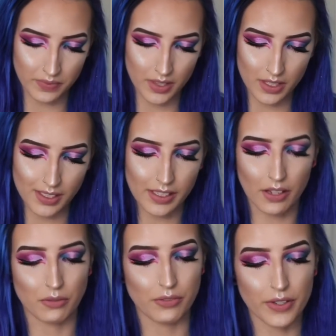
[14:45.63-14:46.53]
be
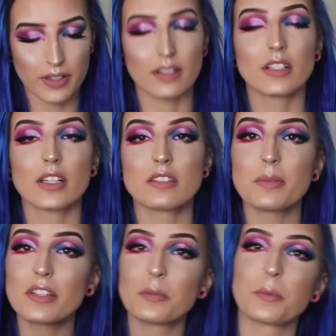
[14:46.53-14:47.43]

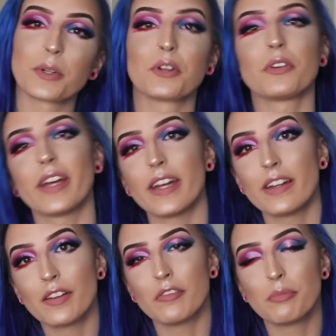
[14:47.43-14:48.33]
a little bit more
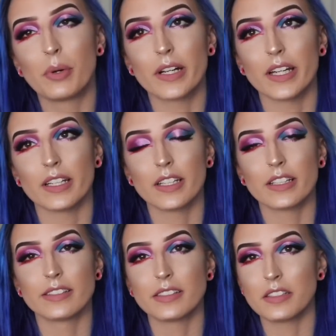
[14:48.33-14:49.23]
creative, but
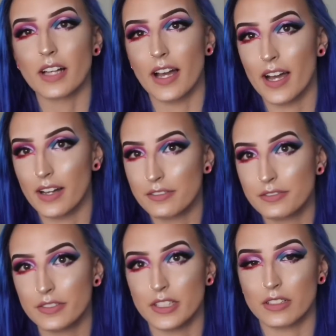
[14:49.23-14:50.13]
still
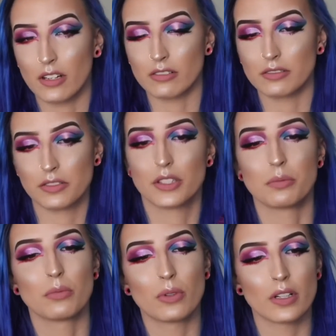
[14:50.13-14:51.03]
have, the
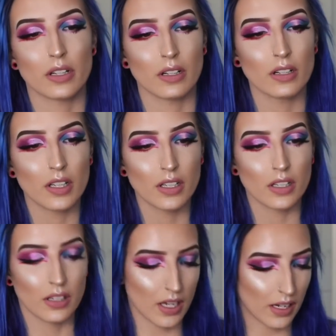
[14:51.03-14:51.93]
more
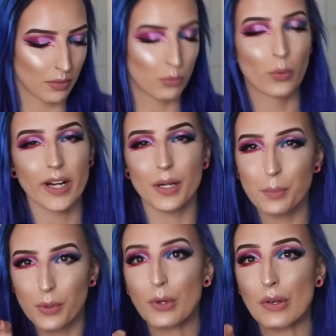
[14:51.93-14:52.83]

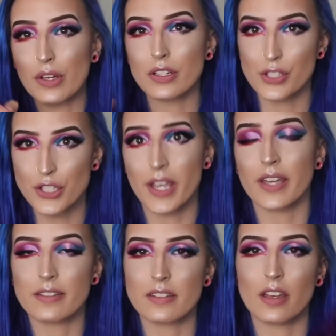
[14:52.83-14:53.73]
wearable
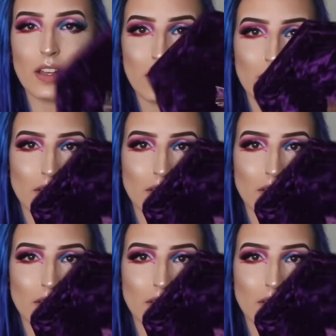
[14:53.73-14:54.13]
shades, then